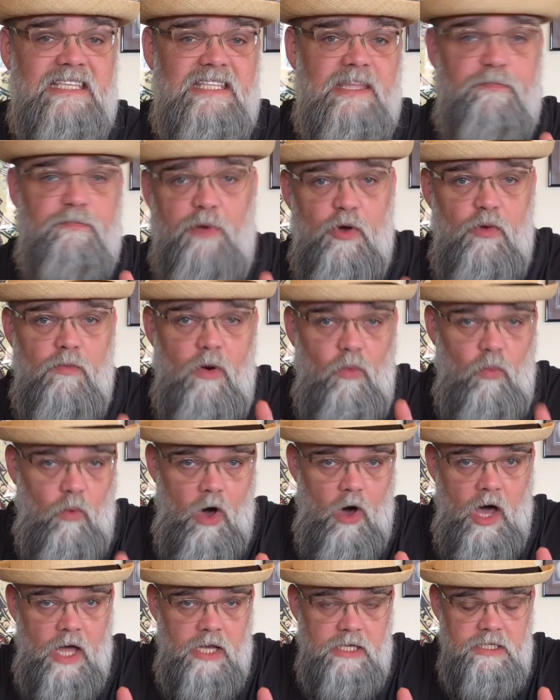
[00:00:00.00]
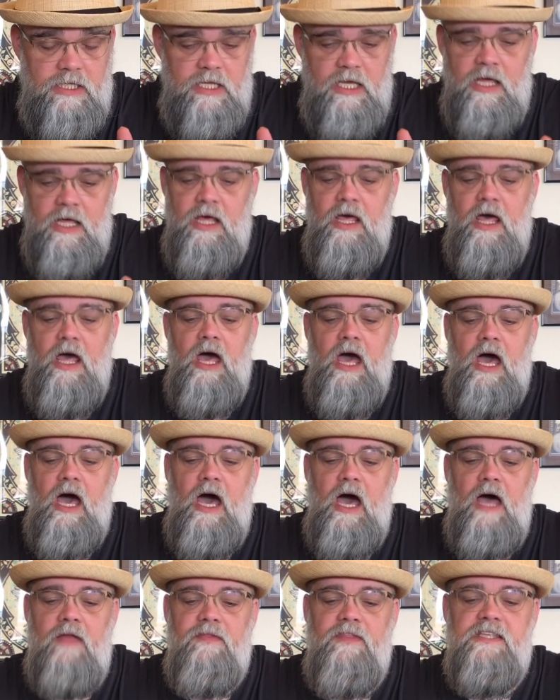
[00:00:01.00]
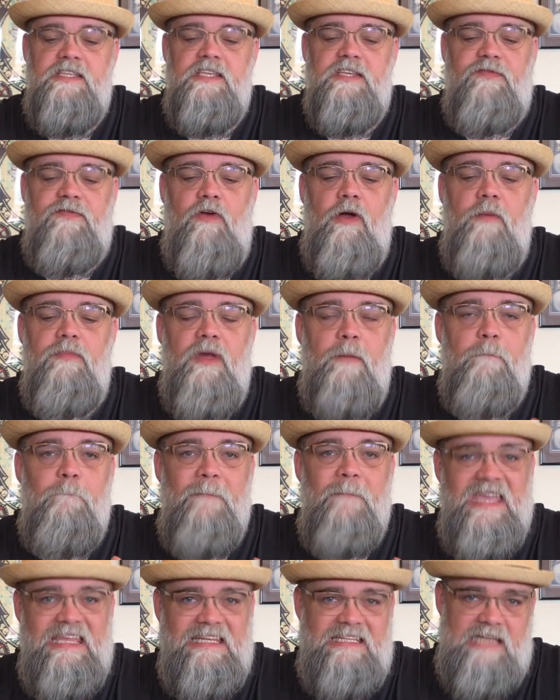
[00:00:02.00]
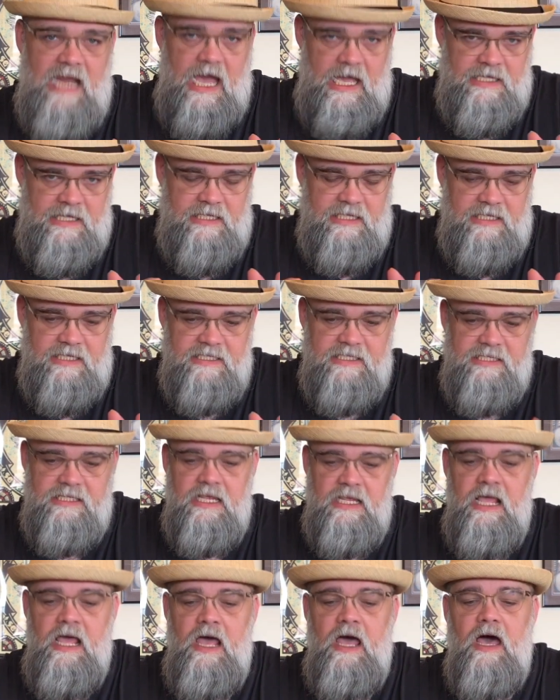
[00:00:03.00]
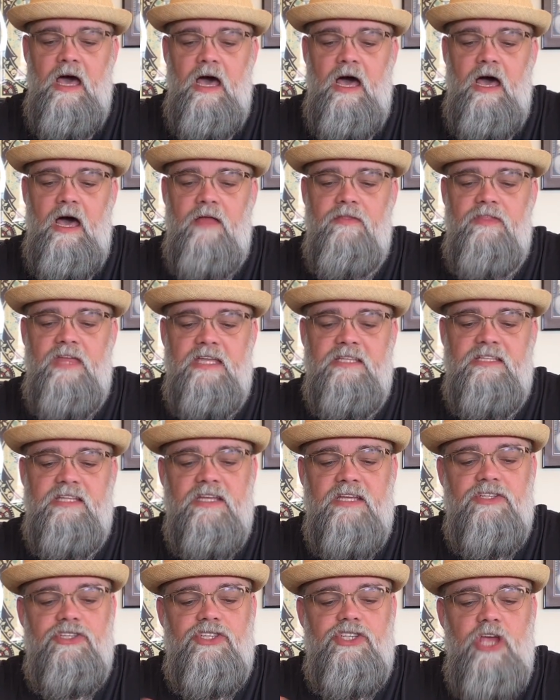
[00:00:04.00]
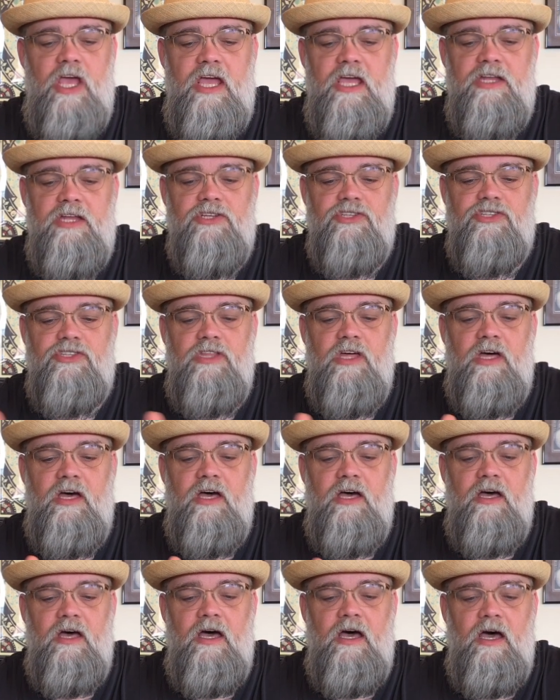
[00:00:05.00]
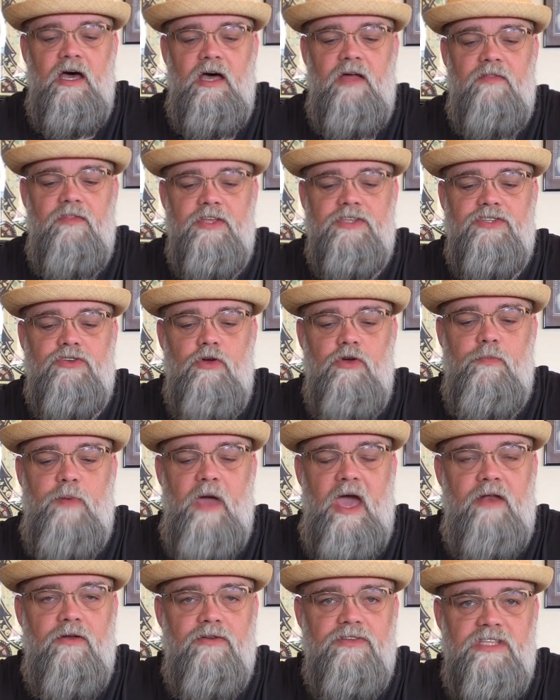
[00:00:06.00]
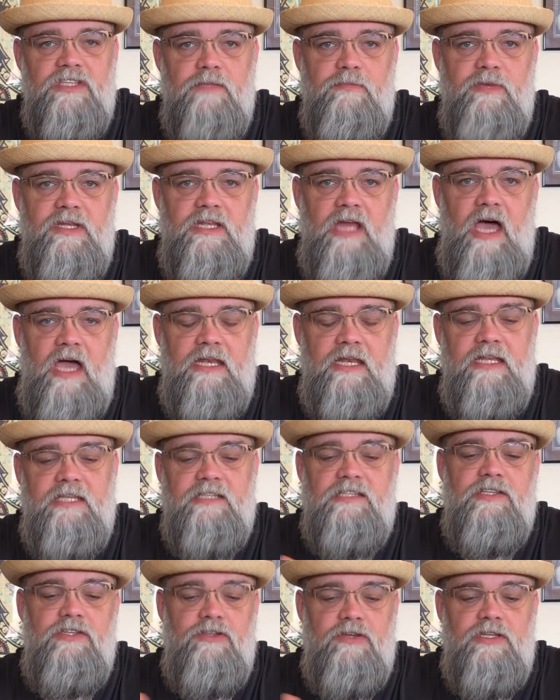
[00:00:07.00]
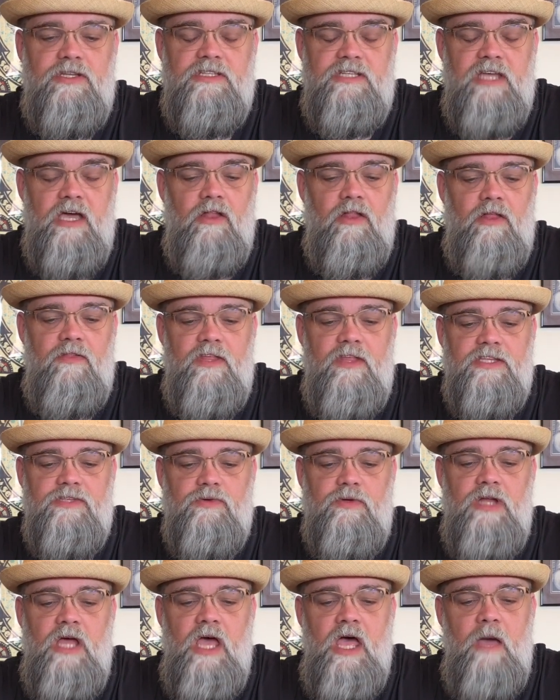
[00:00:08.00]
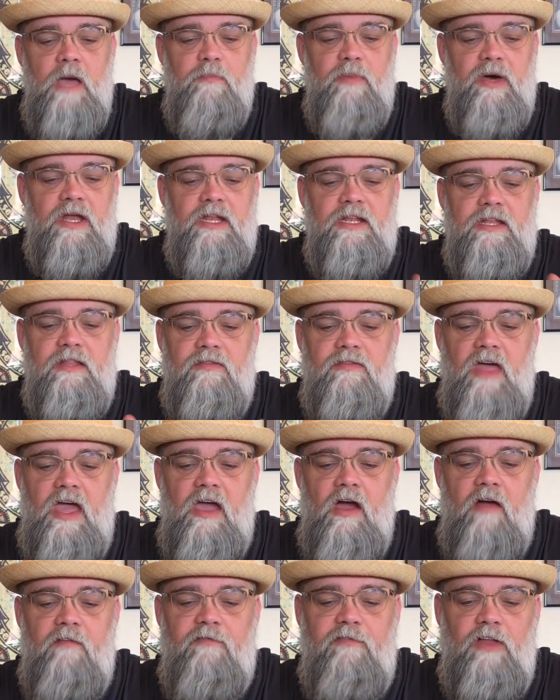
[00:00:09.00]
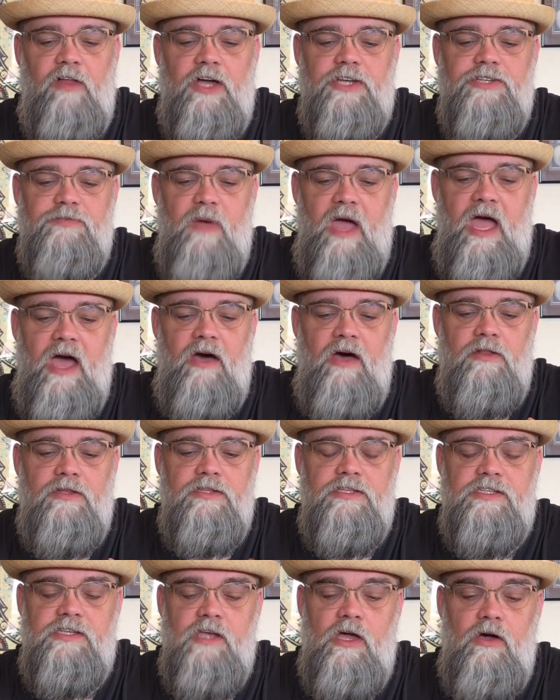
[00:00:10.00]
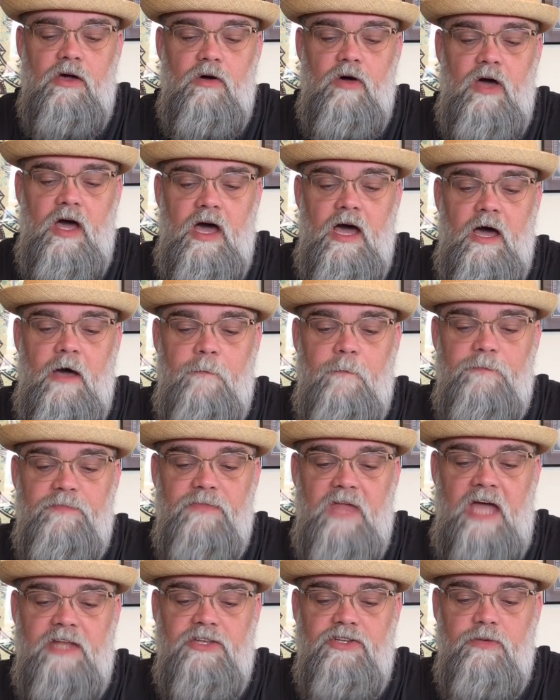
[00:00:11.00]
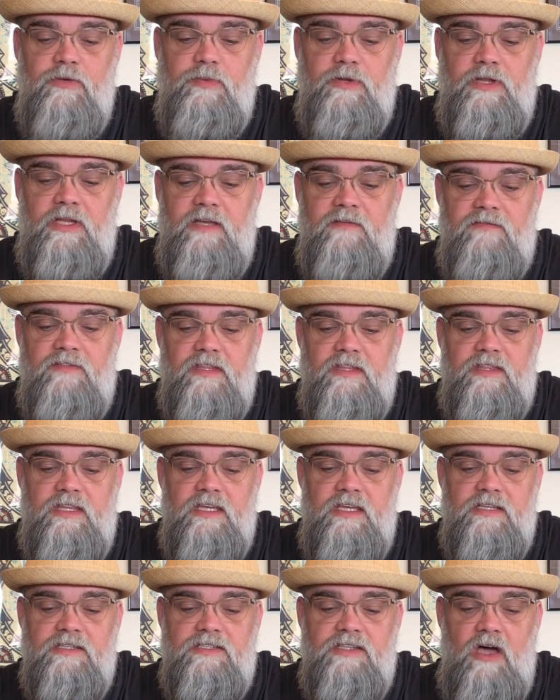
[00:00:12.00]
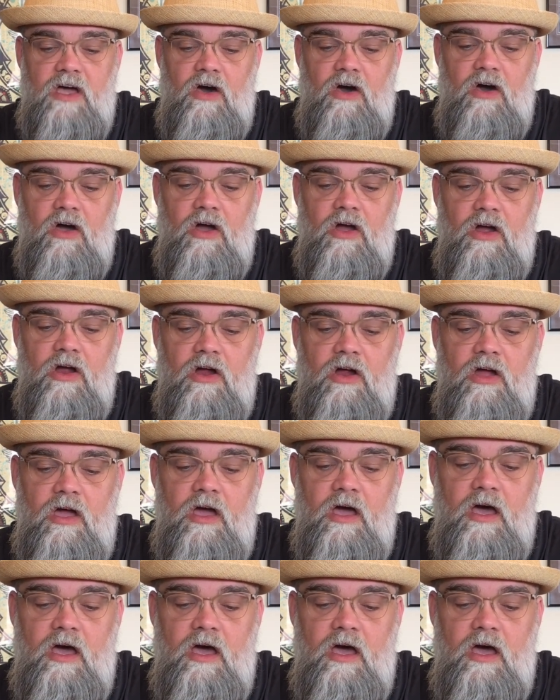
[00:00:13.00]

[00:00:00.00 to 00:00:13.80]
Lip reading: the Puma 1. This is from the mid-90s. They did change the screw patterns in the mid-90s, and you can tell on this one. But they are flush mount, so I do believe that these are